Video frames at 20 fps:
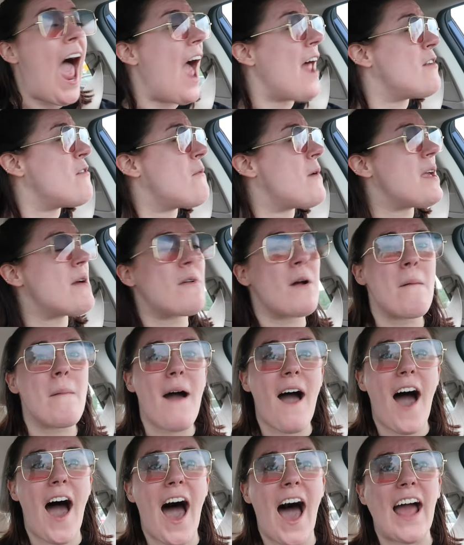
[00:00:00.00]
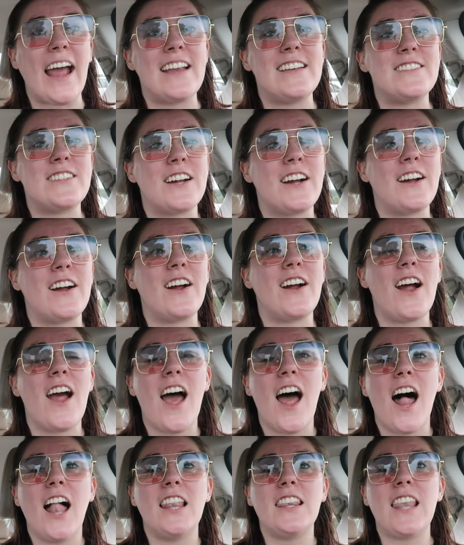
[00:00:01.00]
and we were behind her
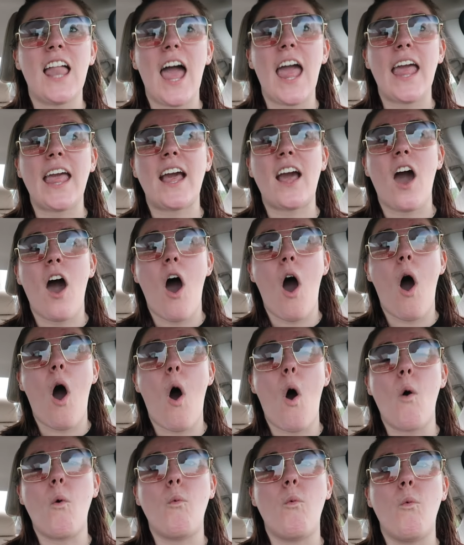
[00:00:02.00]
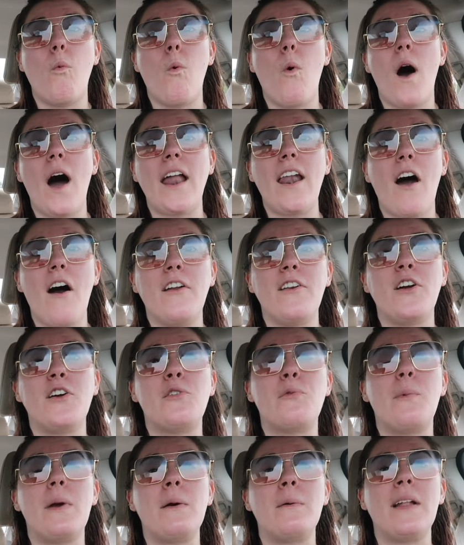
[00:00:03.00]
like, what on
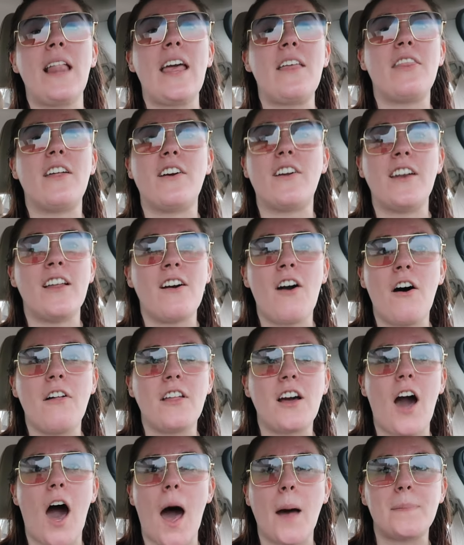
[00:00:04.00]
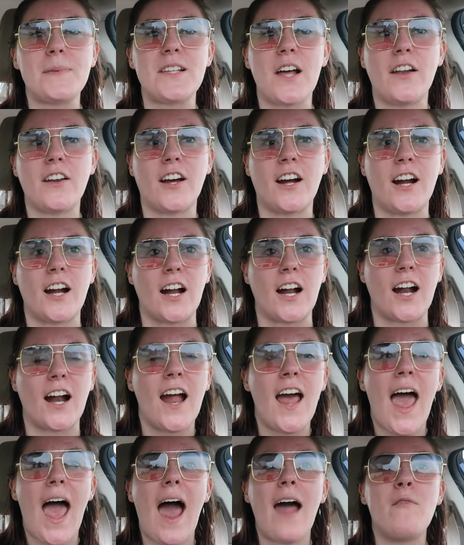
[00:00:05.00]
earth? We were like, they're gonna call the cops on her,
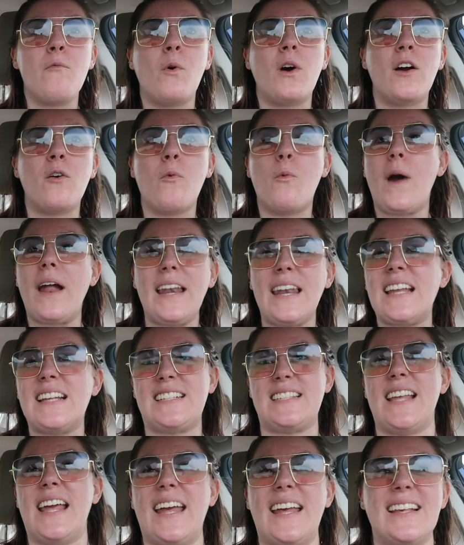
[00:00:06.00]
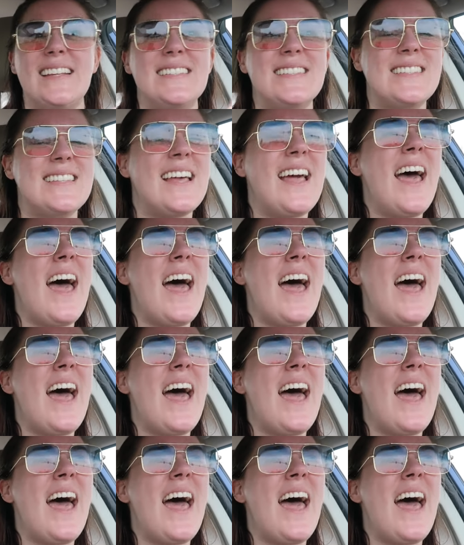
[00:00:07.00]
and we're witnesses.